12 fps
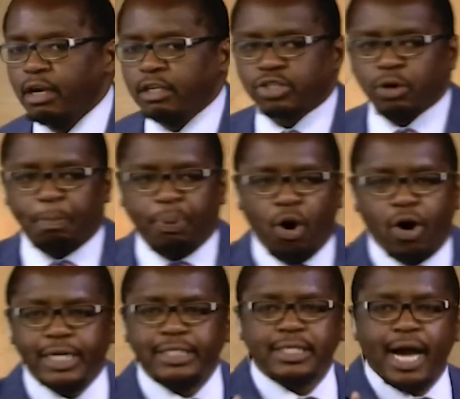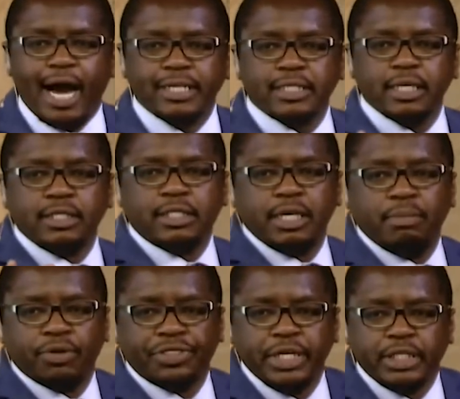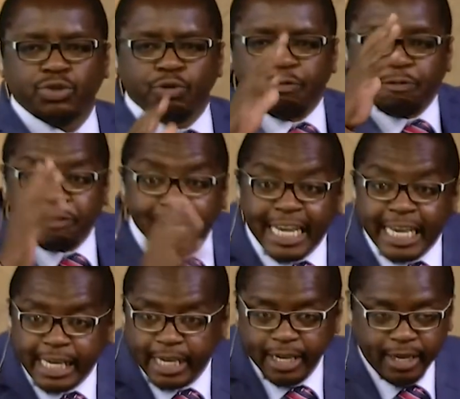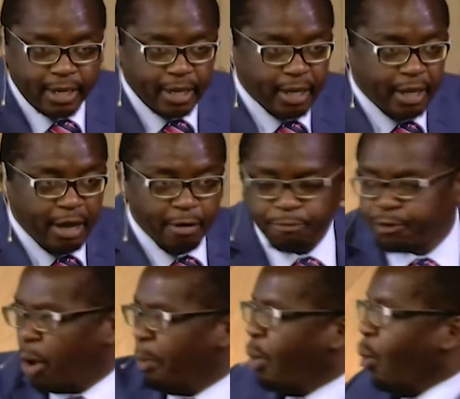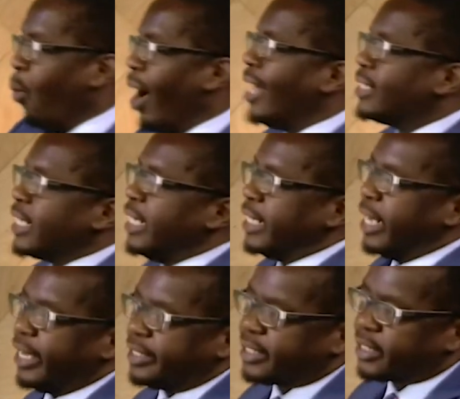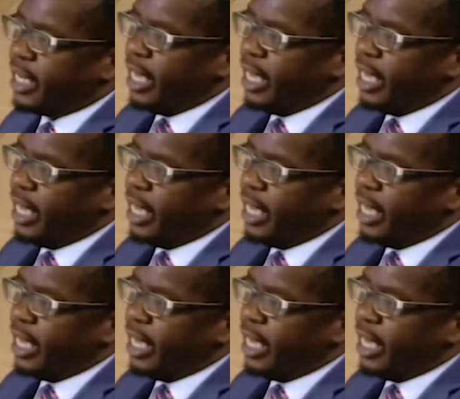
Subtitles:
So Paul is asking Timothy to flee from worldliness